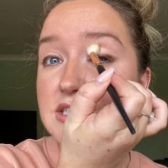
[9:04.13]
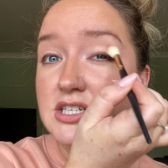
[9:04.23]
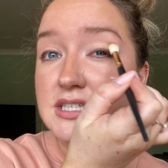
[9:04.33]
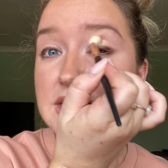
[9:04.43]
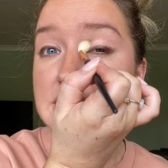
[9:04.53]

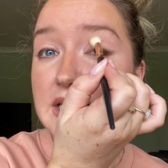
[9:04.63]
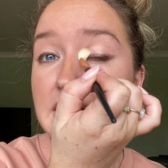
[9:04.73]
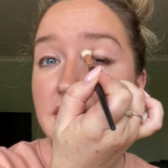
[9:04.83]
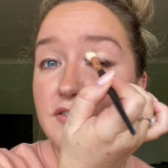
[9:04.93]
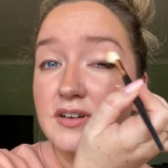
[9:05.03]
just this
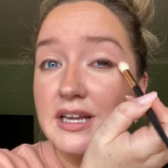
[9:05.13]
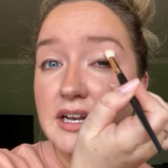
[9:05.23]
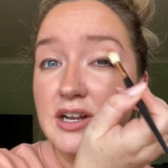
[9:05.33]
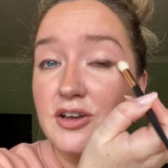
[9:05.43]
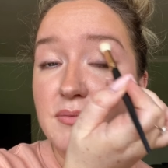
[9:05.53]
lovely
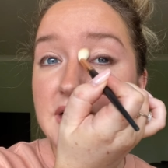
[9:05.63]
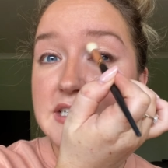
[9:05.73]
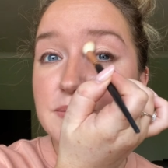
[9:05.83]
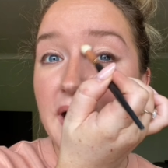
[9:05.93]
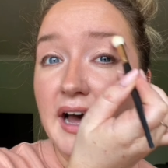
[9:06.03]

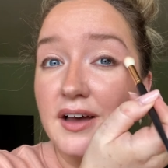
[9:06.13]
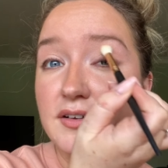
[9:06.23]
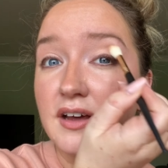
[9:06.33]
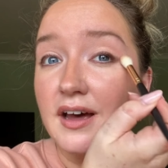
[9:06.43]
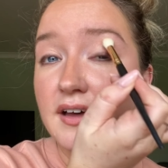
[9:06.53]
luminous
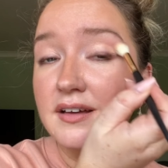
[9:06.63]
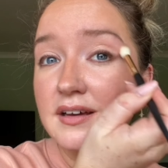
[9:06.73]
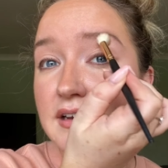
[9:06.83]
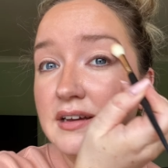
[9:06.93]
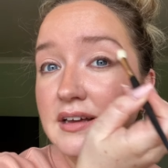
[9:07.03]
powder
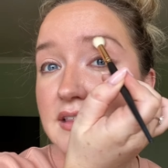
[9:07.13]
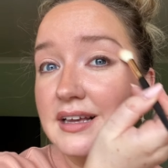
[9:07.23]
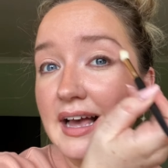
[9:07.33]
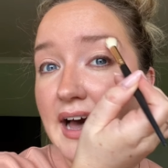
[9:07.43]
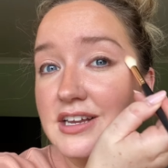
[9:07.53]
that
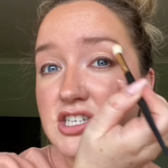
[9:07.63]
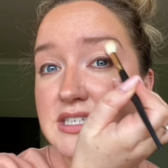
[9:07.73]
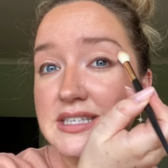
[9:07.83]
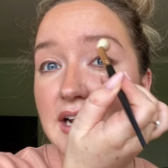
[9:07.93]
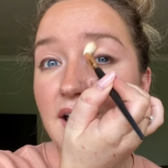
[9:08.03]
catches
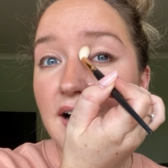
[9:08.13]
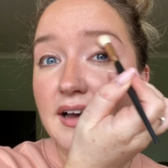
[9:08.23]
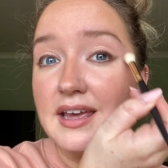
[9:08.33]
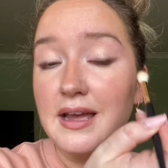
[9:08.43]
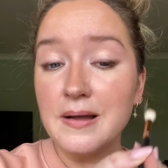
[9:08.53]
the
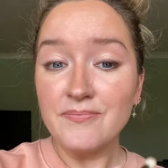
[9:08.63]
light.